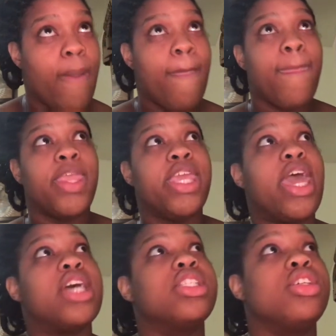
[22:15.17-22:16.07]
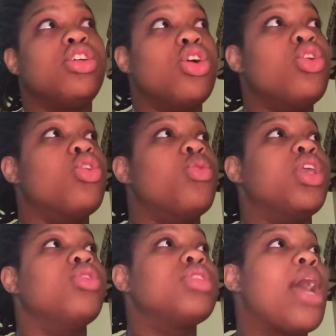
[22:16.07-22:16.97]
yes, Google, when
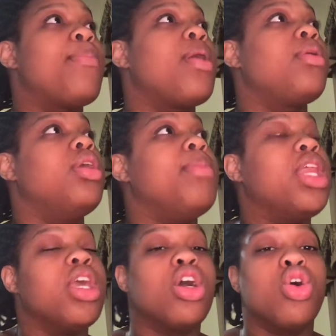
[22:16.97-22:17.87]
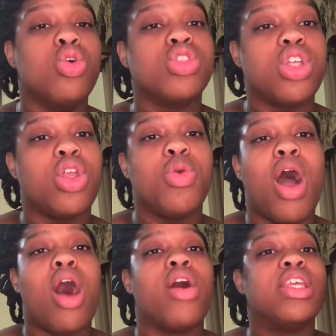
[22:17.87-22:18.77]
you type up chlamydia, Google show you
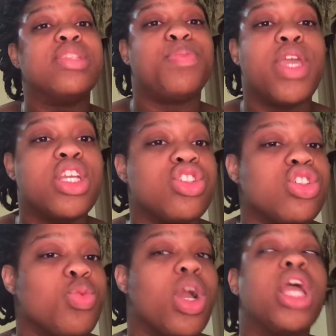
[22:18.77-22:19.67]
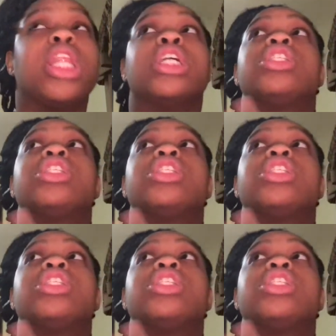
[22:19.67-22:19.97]
all these pictures where it looks